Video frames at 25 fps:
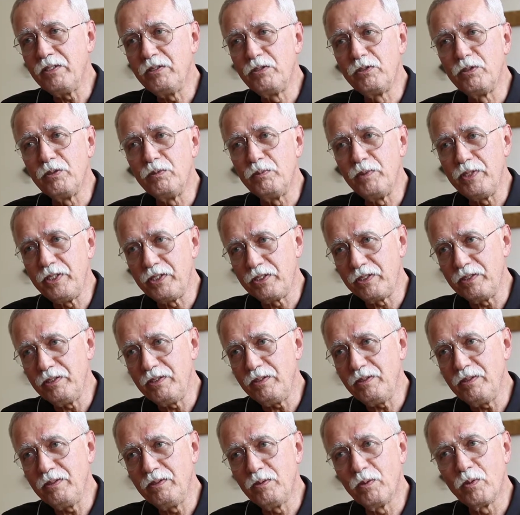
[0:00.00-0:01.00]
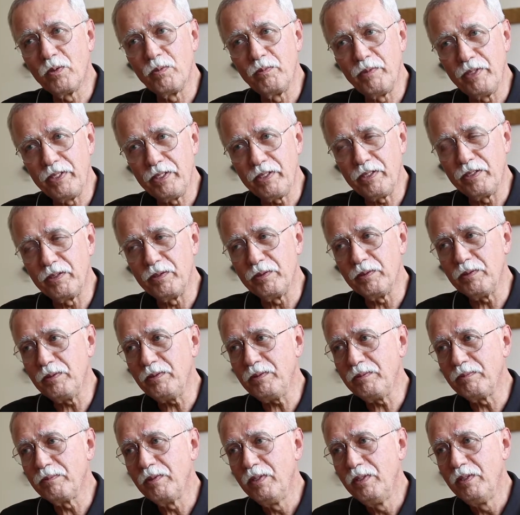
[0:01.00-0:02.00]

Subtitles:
derision or ridicule